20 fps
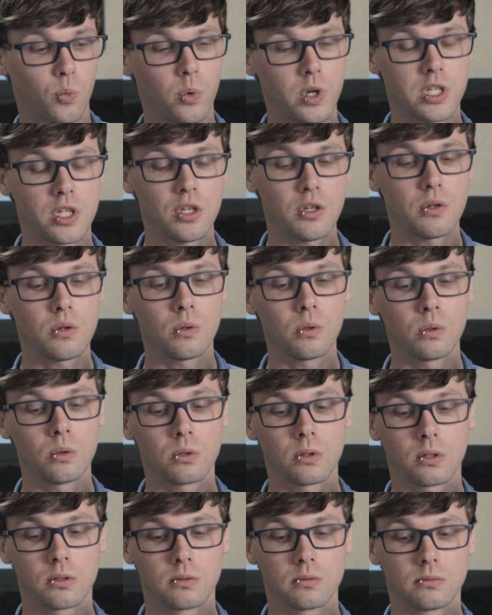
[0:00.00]
when
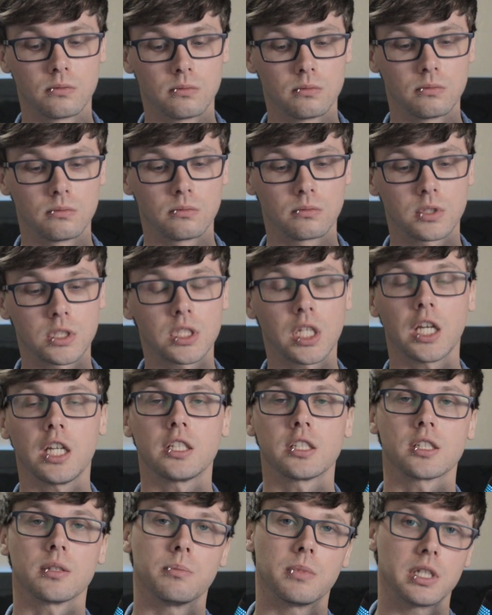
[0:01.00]
you
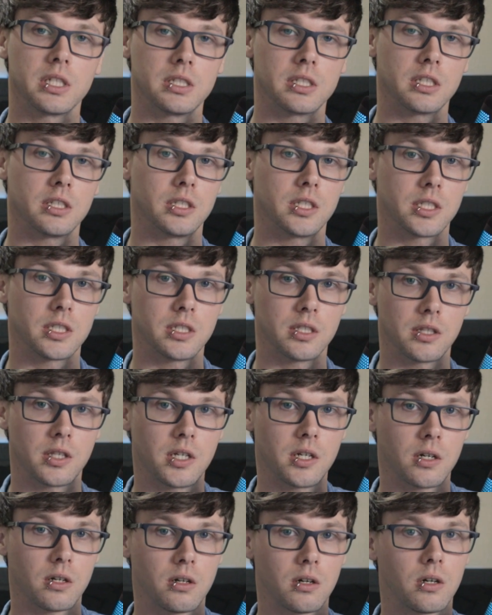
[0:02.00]
take somebody's energy,
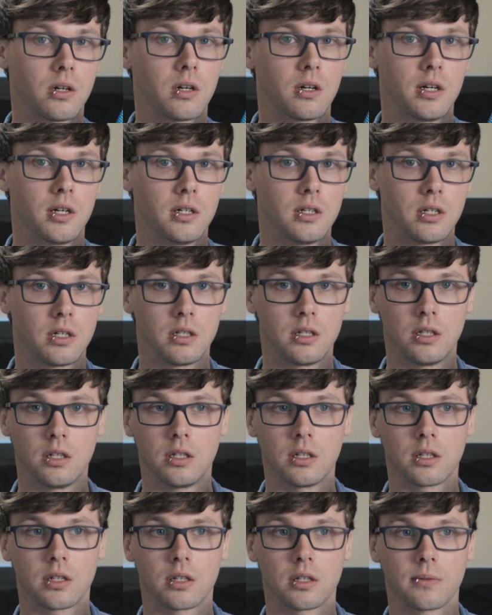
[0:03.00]
there are
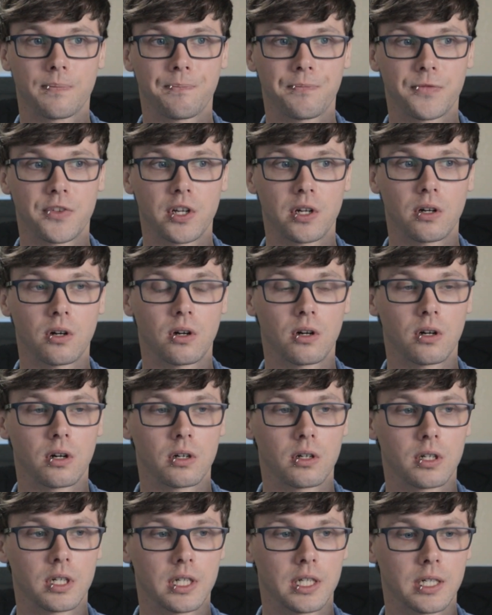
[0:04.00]
there
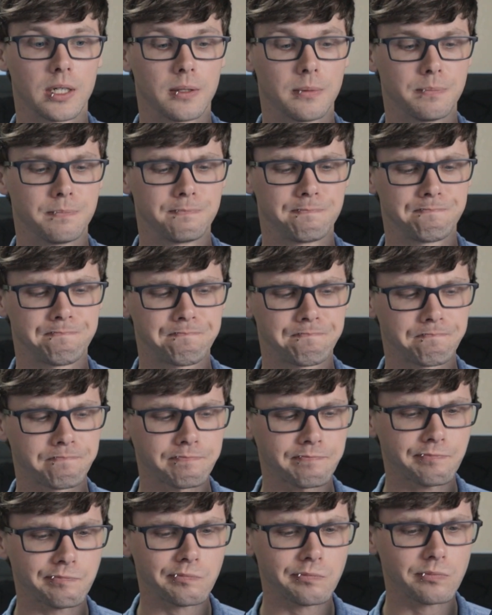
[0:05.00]
are um,
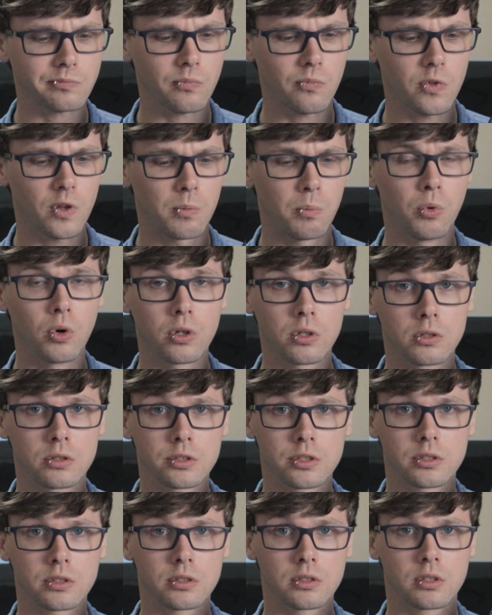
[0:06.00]

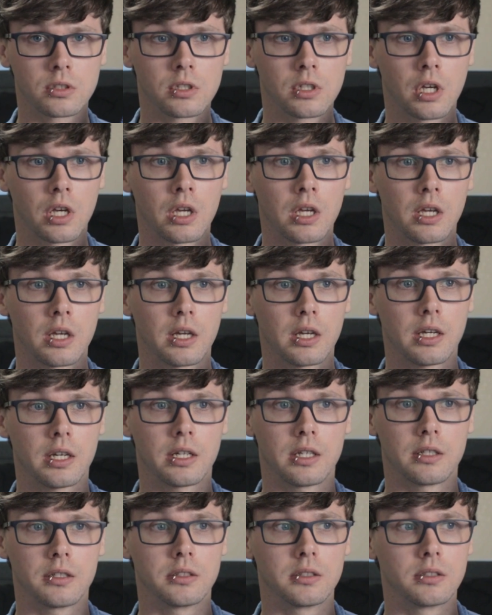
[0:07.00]
morals
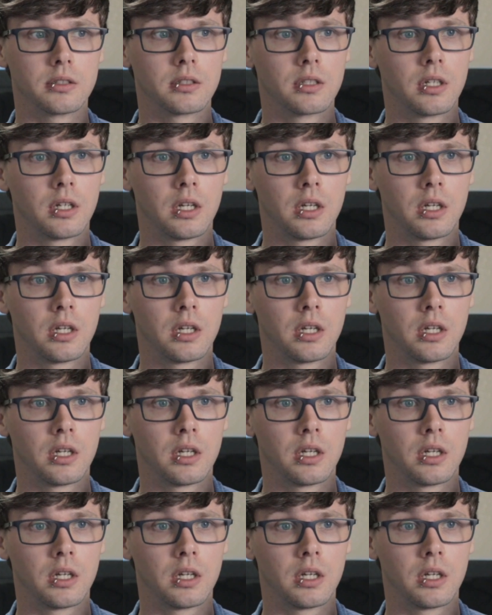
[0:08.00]
and